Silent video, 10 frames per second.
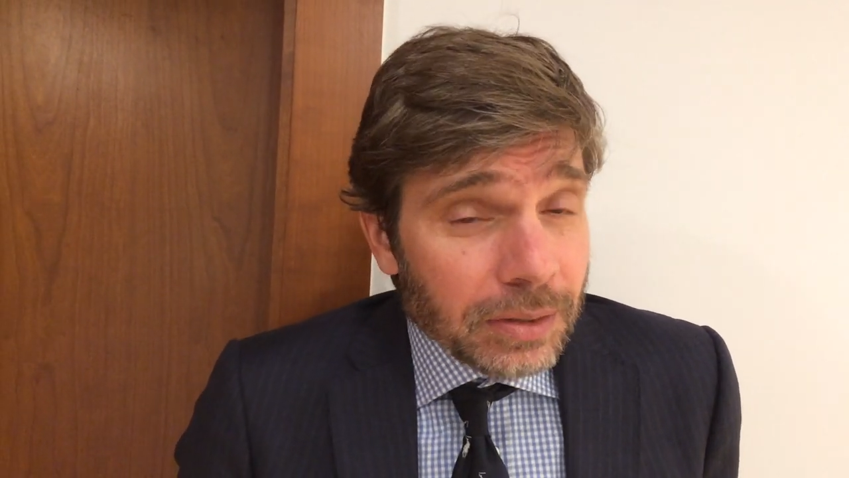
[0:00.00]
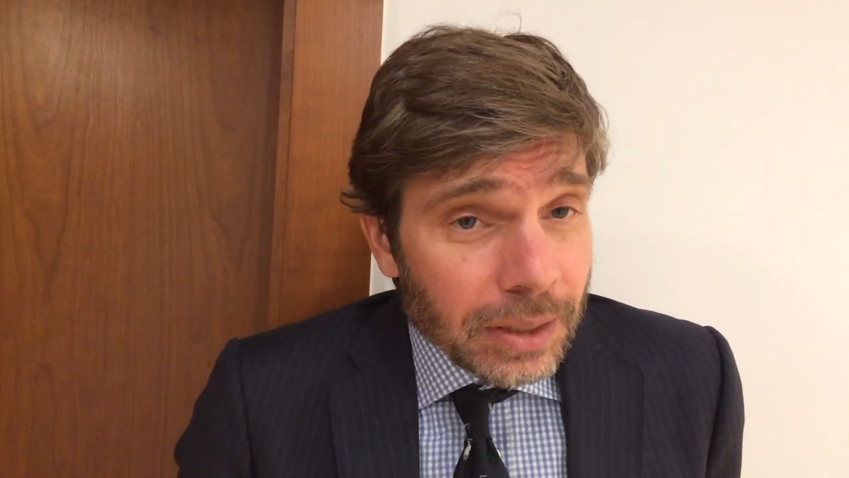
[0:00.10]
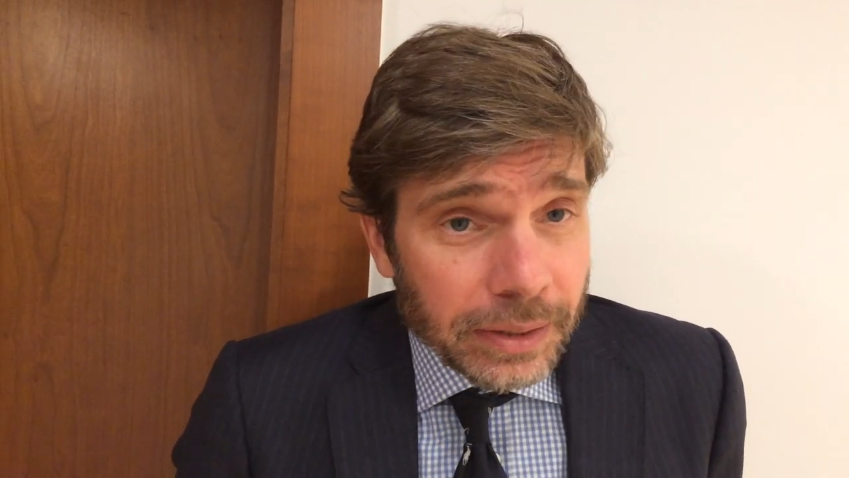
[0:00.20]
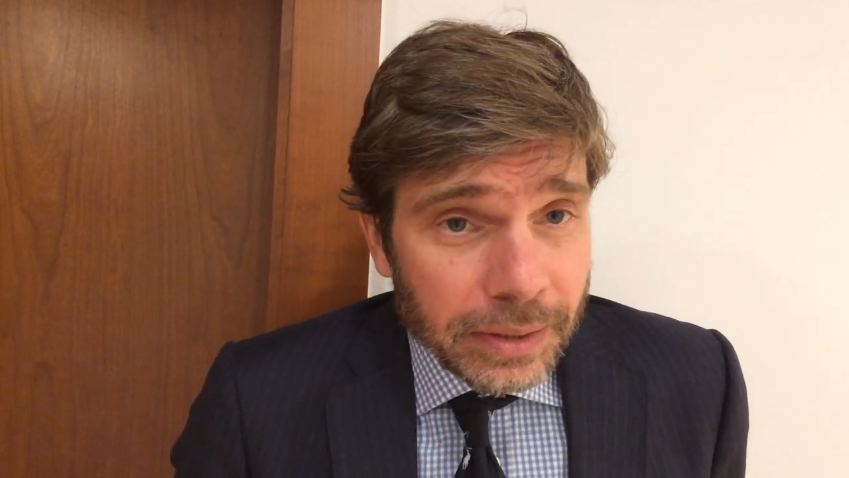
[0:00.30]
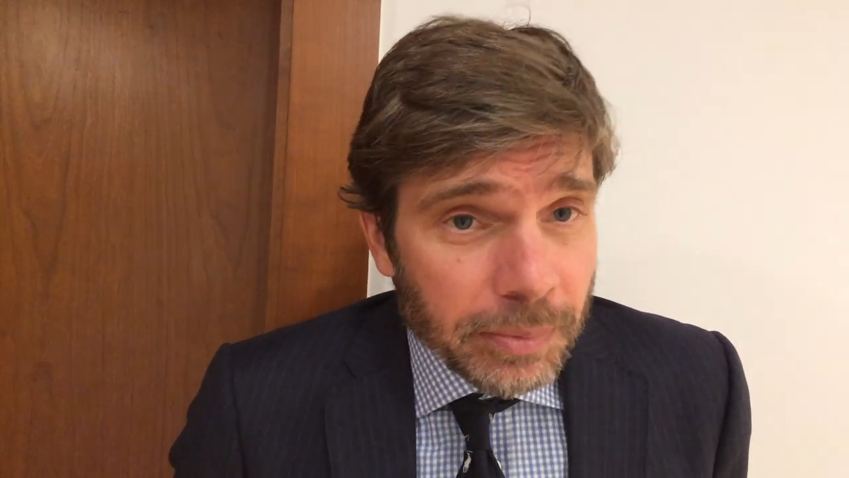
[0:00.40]

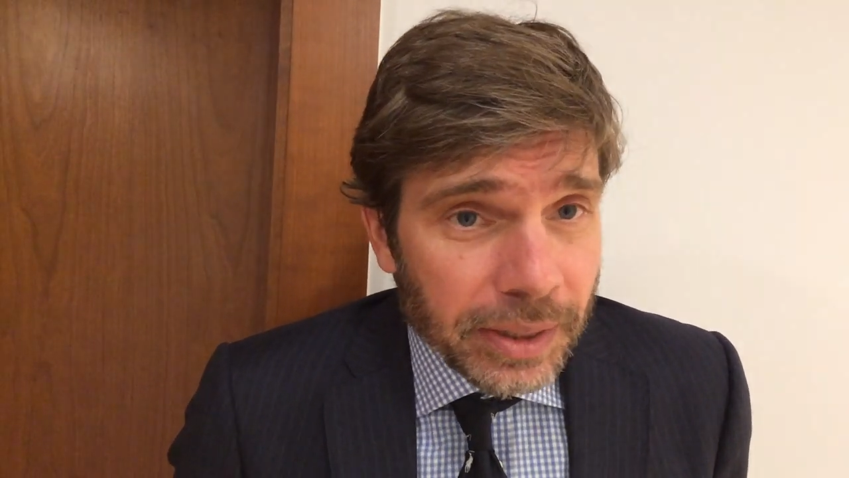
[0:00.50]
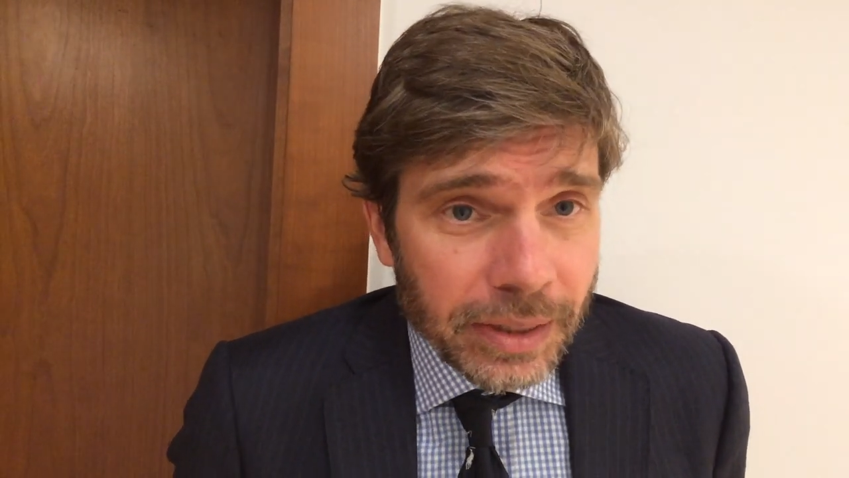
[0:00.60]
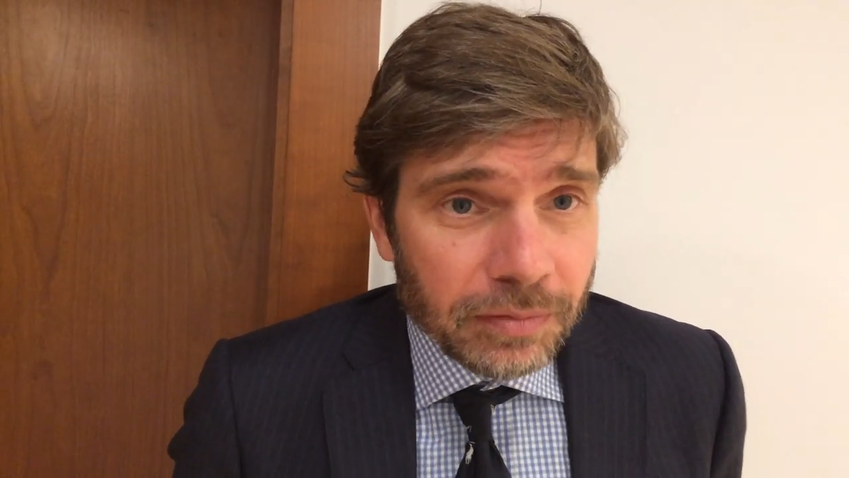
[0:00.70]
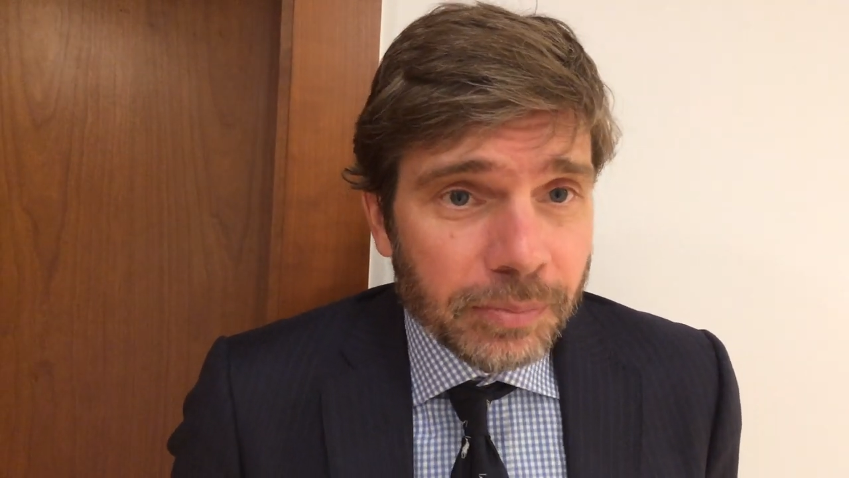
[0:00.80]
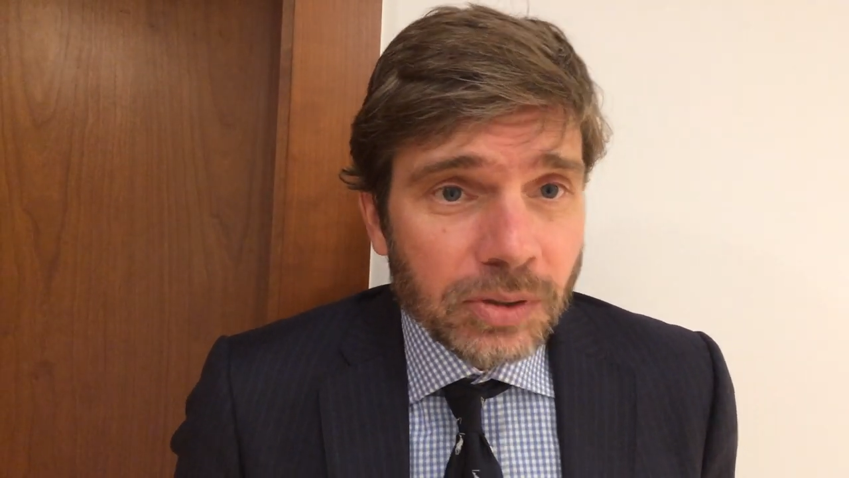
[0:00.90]
Clearly, many
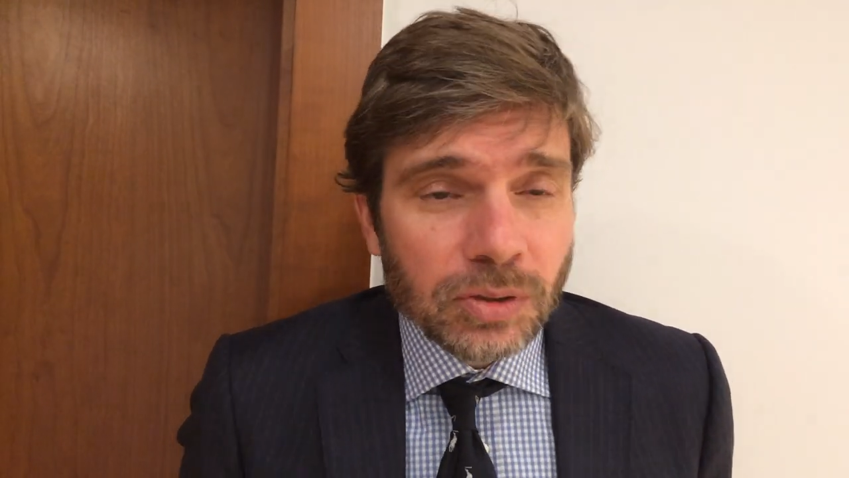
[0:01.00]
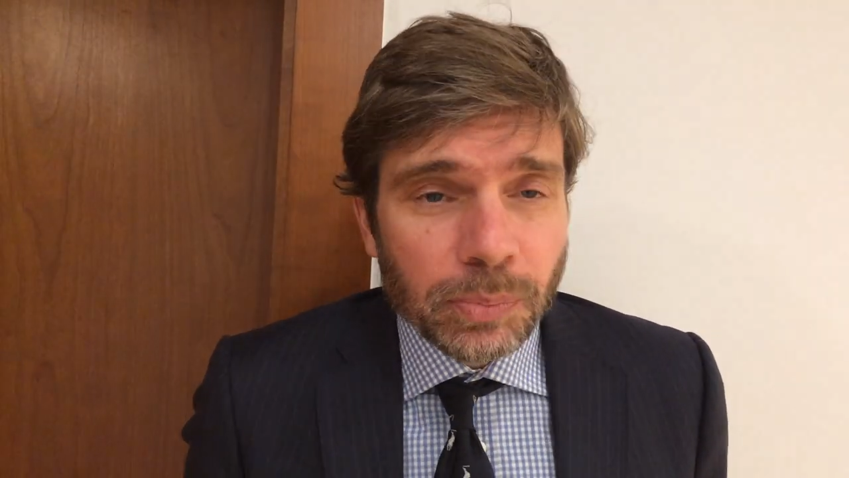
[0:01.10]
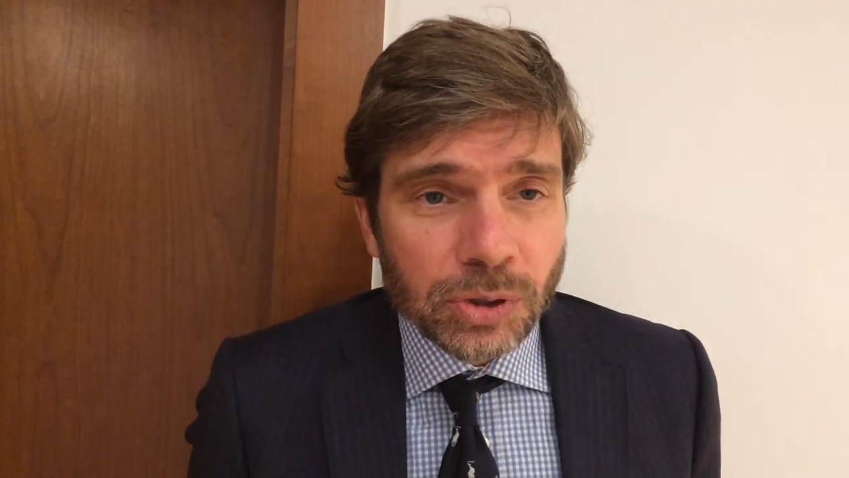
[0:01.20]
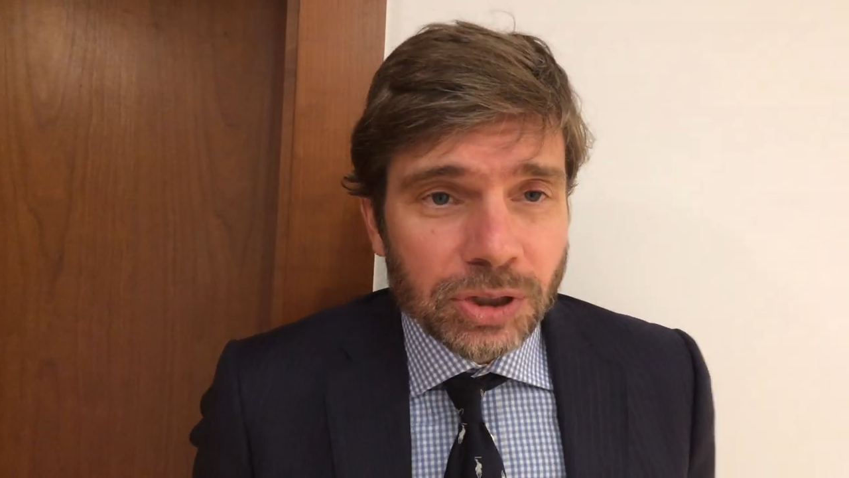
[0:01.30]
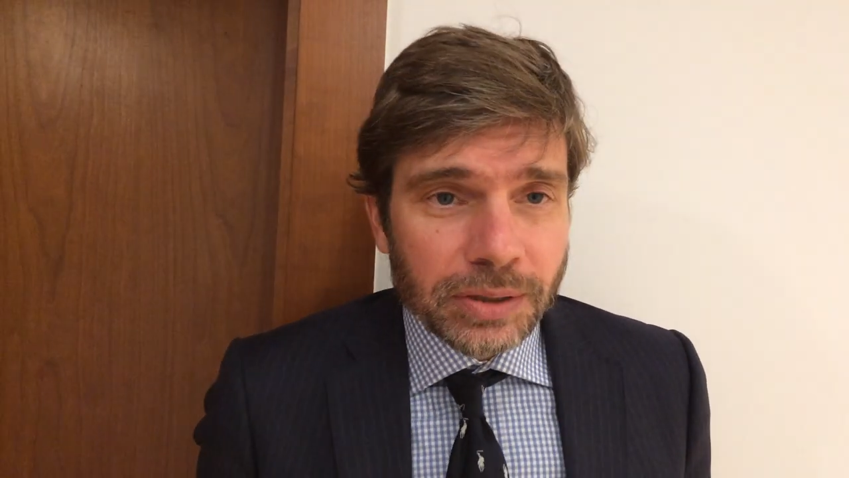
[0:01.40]
governments are
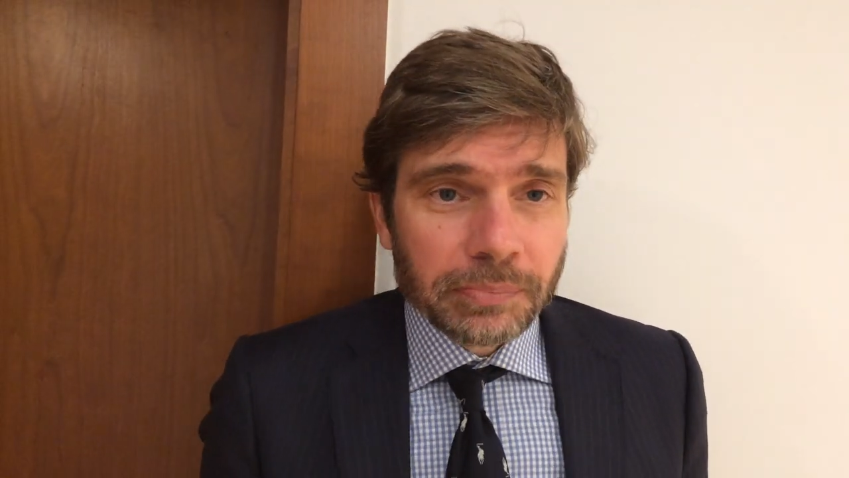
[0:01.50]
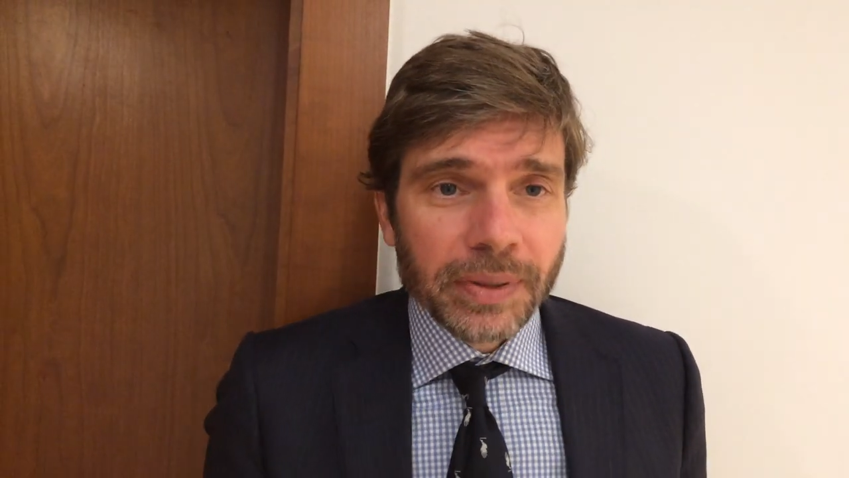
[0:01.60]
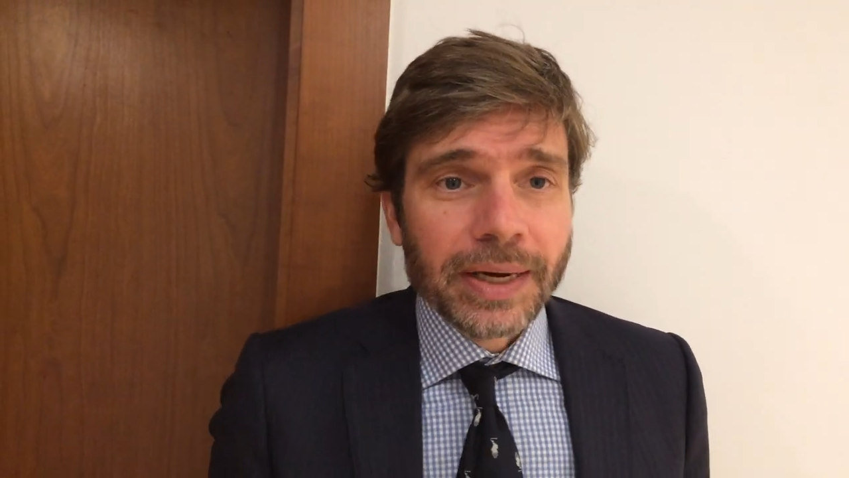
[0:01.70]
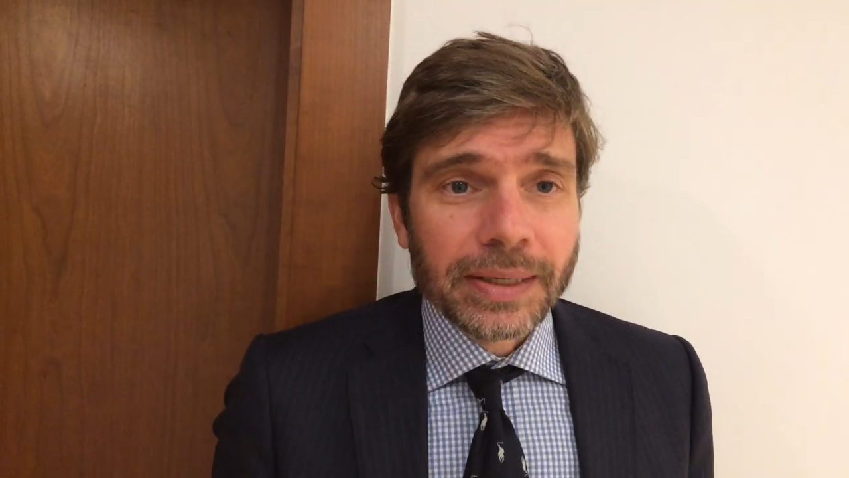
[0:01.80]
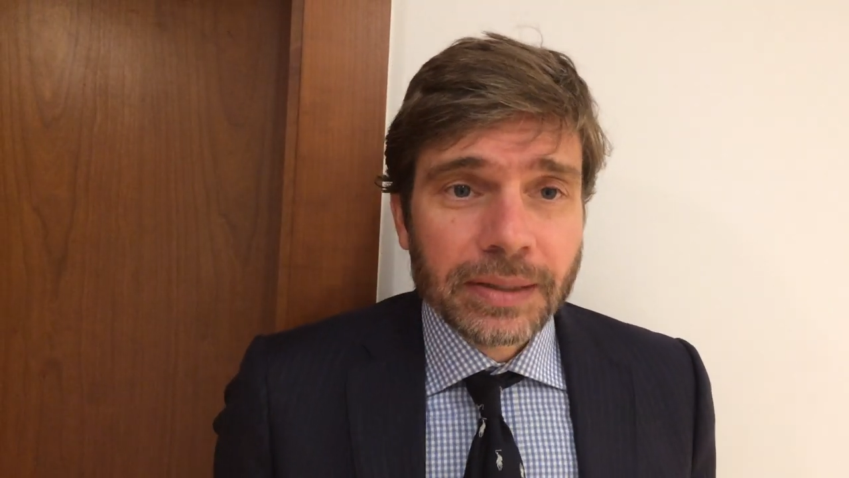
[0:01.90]
pushing
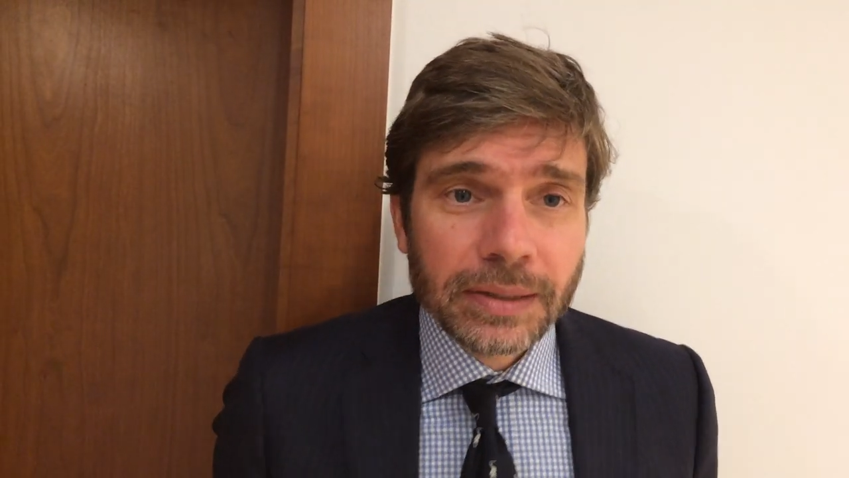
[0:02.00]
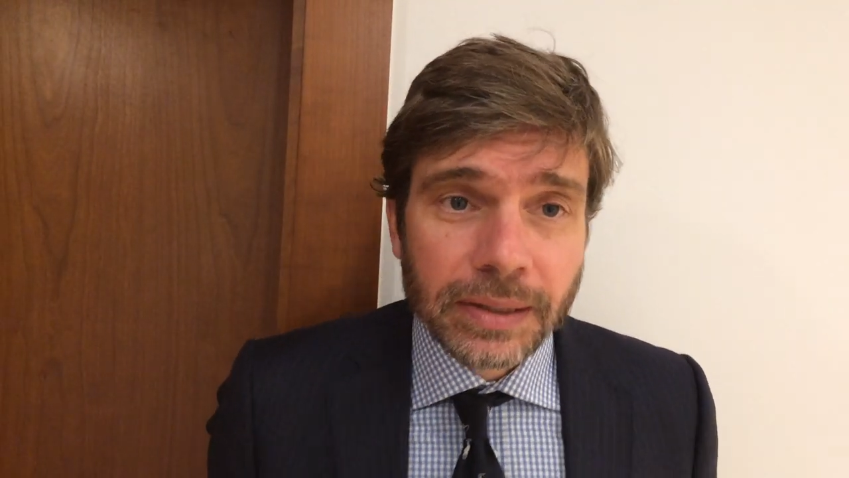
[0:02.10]
back